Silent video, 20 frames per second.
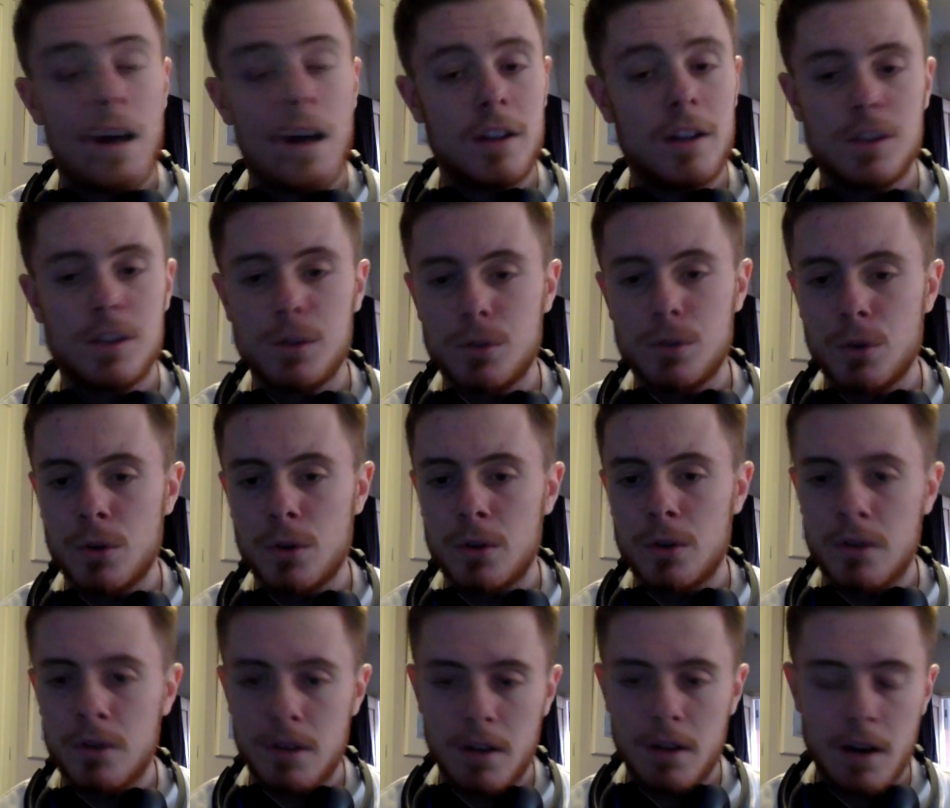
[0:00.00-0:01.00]
Until
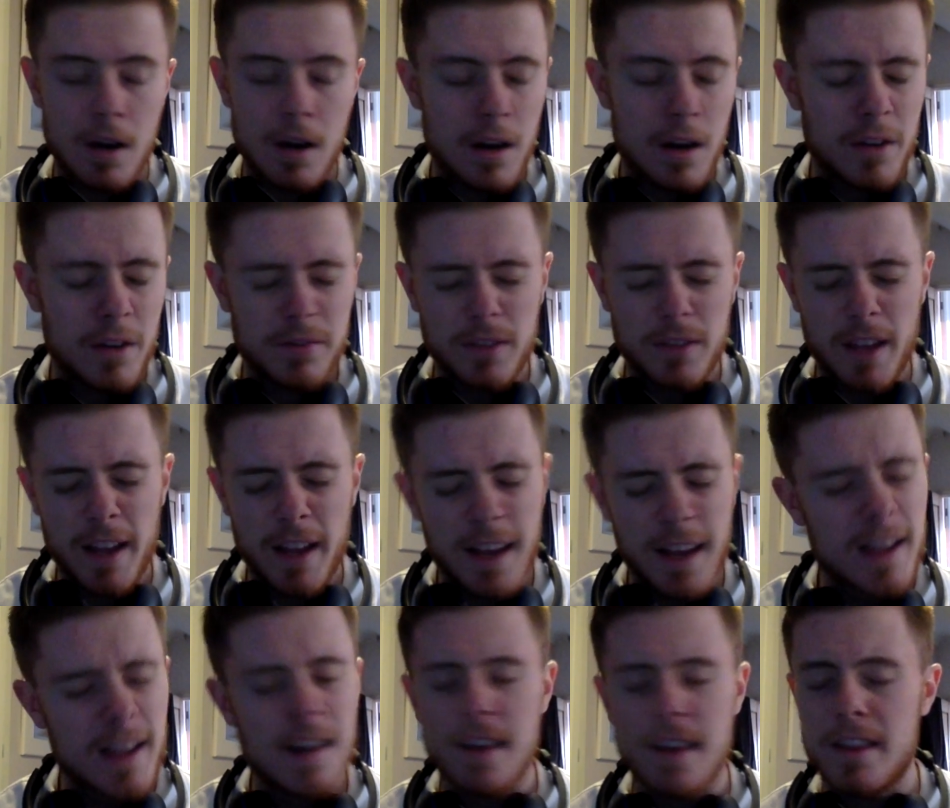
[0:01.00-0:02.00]
Dawn, loved the
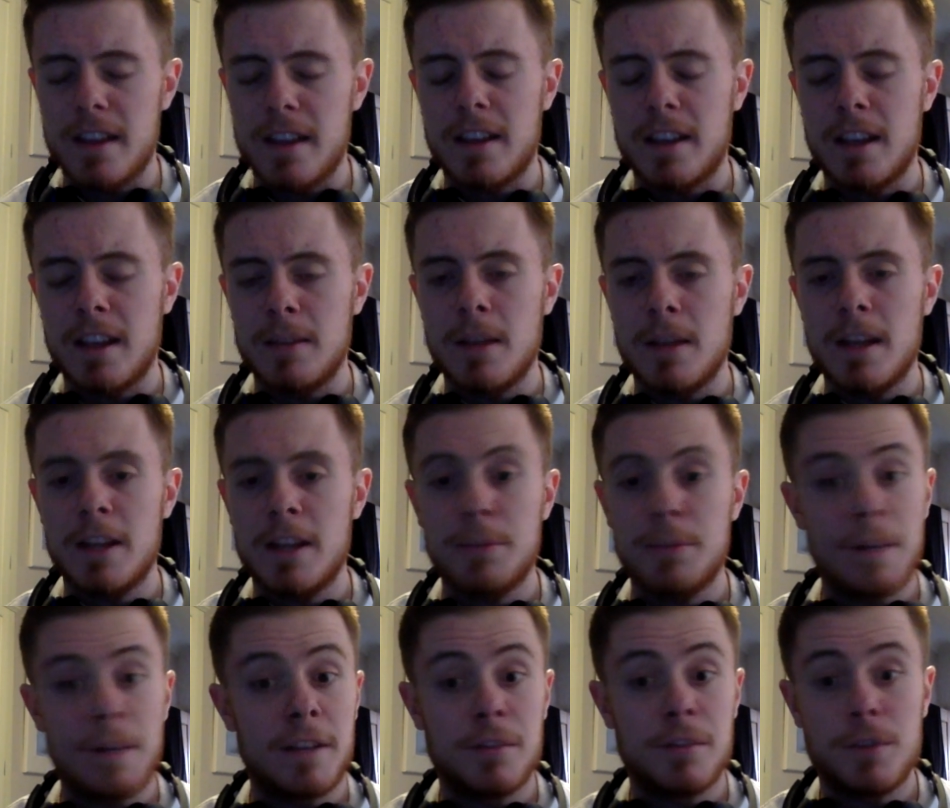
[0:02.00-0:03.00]
hell out of that game. That Let's
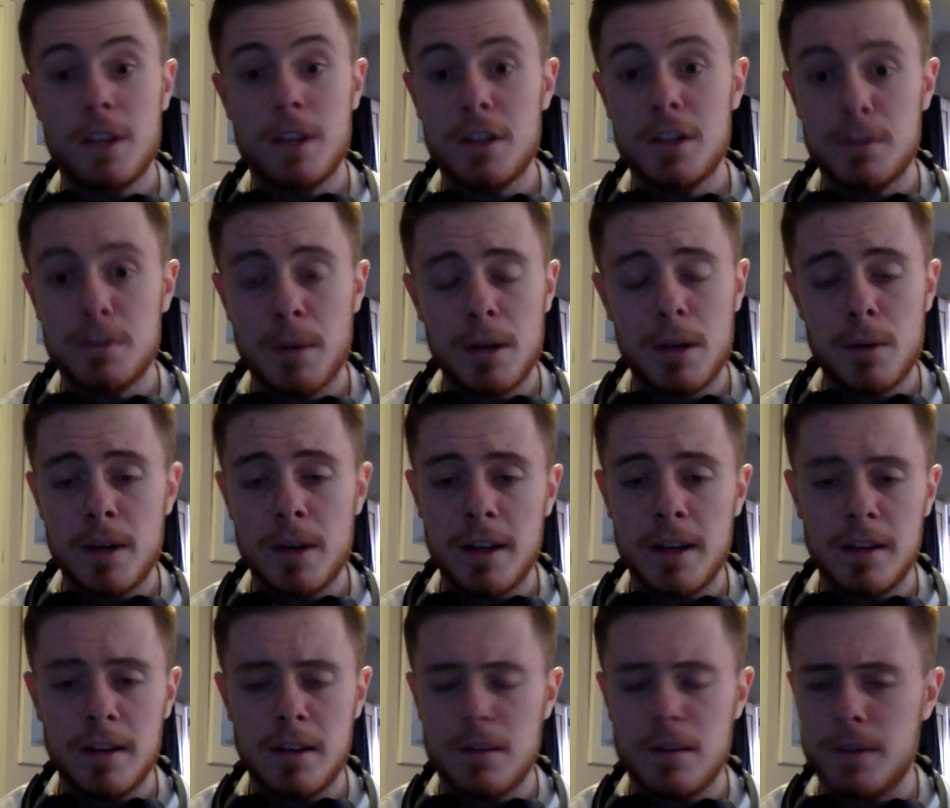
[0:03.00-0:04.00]
Play is finished, by the
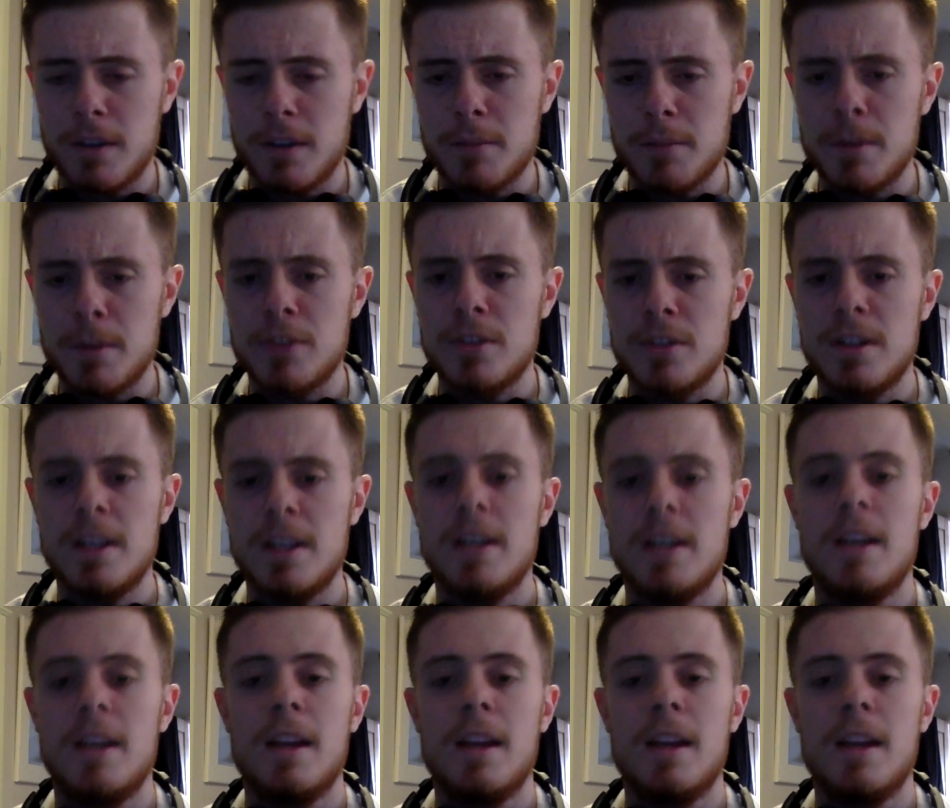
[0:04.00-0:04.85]
way. I don't think I've mentioned it.